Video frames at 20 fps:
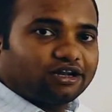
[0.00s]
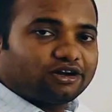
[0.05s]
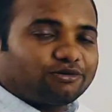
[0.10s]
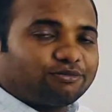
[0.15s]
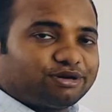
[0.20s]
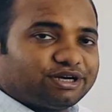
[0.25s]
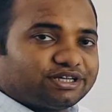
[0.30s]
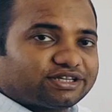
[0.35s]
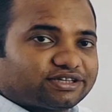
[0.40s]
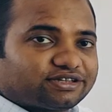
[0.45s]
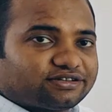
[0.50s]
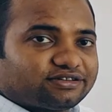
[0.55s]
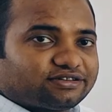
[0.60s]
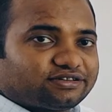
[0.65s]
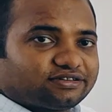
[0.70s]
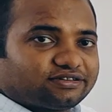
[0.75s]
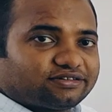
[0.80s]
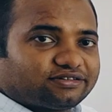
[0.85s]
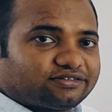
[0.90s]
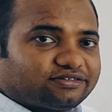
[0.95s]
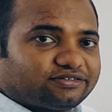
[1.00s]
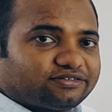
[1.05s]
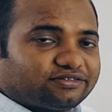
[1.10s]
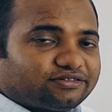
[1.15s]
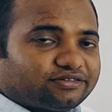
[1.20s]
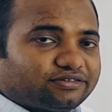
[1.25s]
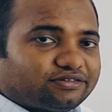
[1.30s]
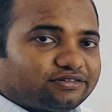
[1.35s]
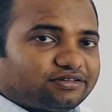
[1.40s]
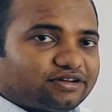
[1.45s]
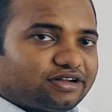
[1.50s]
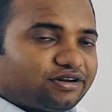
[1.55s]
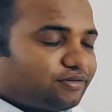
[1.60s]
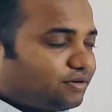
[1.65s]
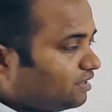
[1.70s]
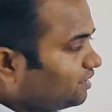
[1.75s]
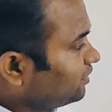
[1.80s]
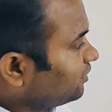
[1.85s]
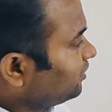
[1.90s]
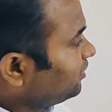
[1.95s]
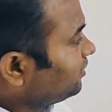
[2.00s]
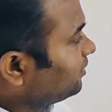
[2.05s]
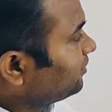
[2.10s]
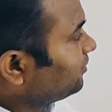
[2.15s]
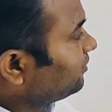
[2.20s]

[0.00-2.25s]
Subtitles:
accommodations. Are you getting it?